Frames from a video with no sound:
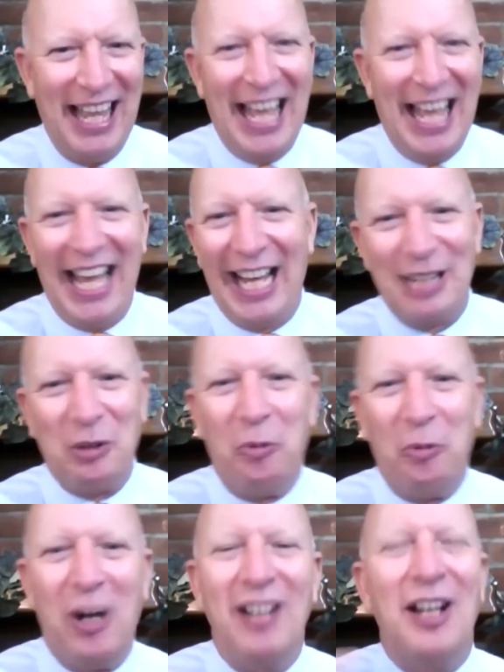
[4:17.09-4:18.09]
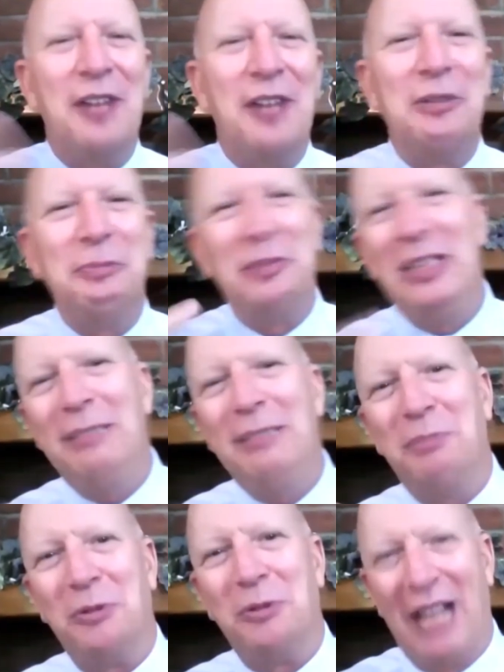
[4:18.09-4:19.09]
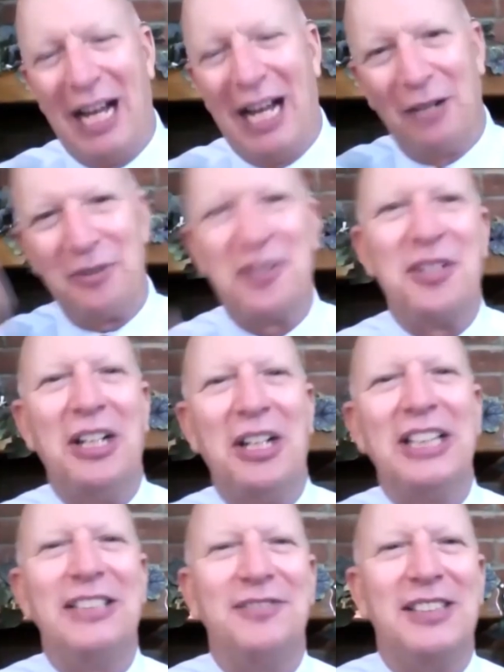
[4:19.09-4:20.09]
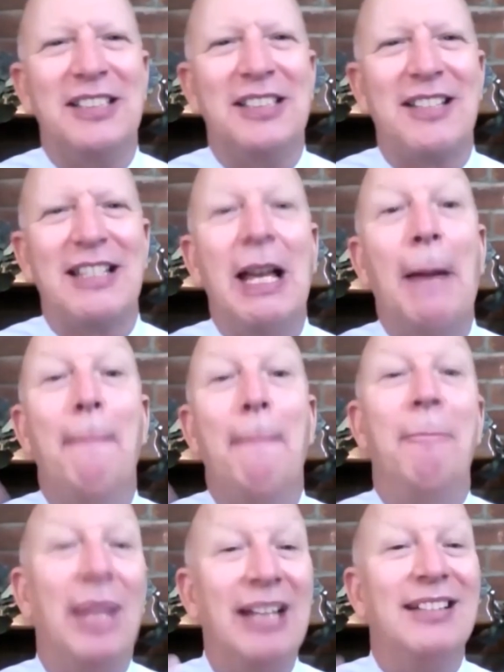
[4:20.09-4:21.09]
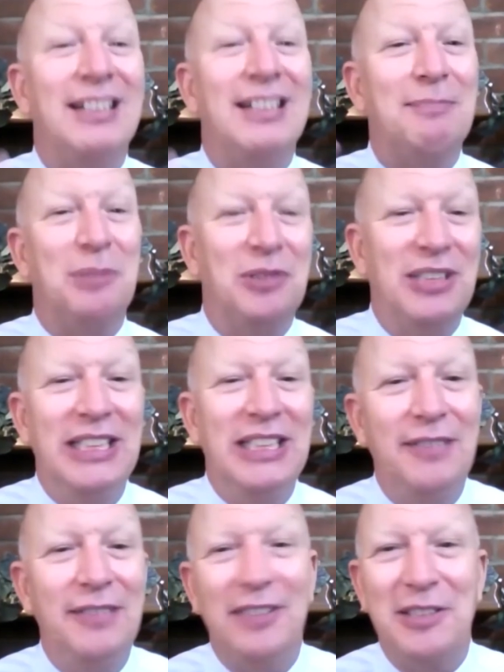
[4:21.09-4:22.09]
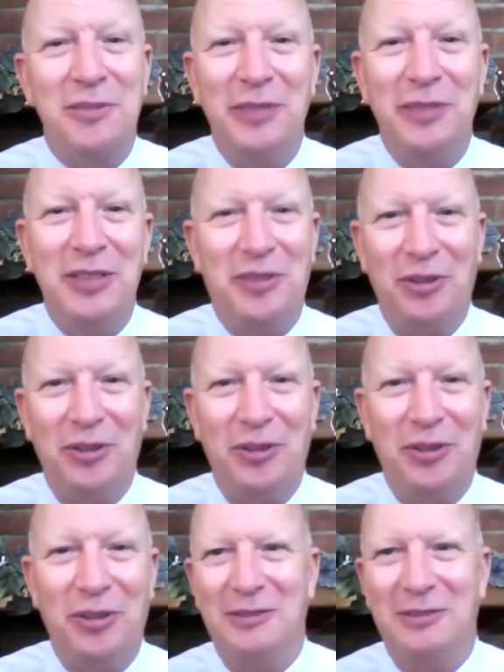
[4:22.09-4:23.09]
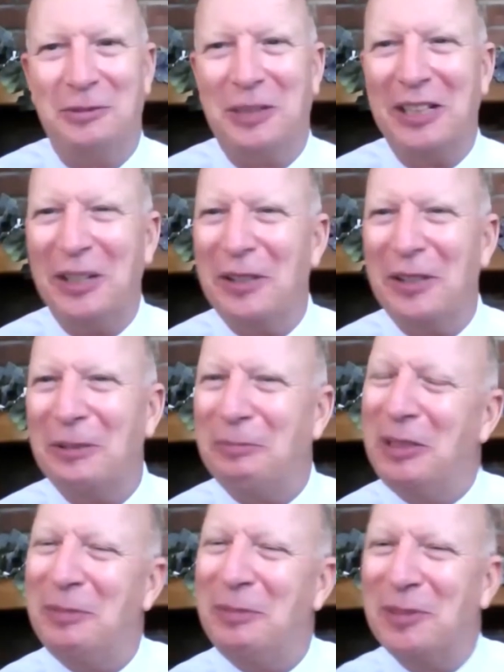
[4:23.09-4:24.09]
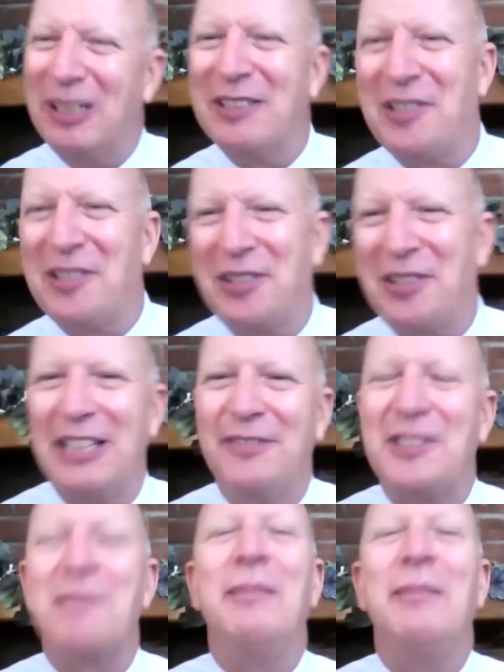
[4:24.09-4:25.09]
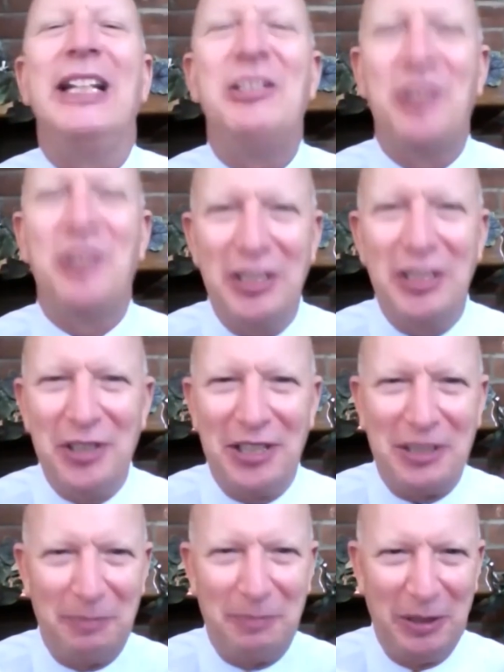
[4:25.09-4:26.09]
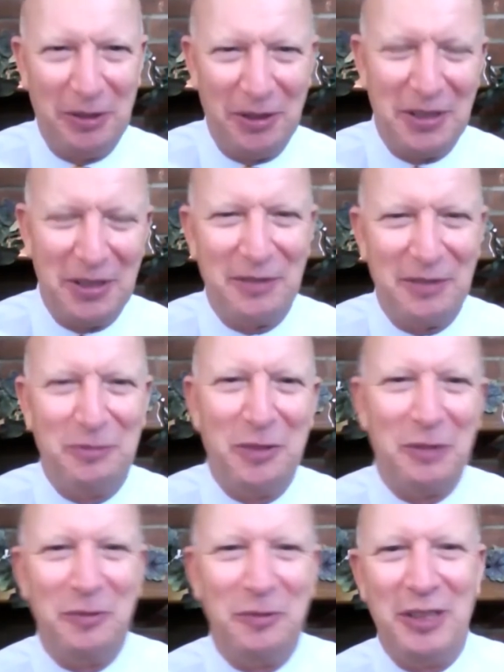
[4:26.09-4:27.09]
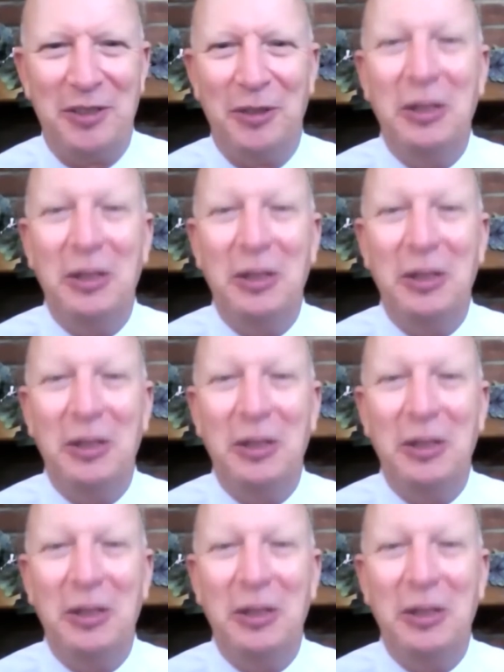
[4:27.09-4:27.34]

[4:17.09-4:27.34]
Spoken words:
And while other people outside of us may not believe as we do, while other people outside of us may judge us because of what we do,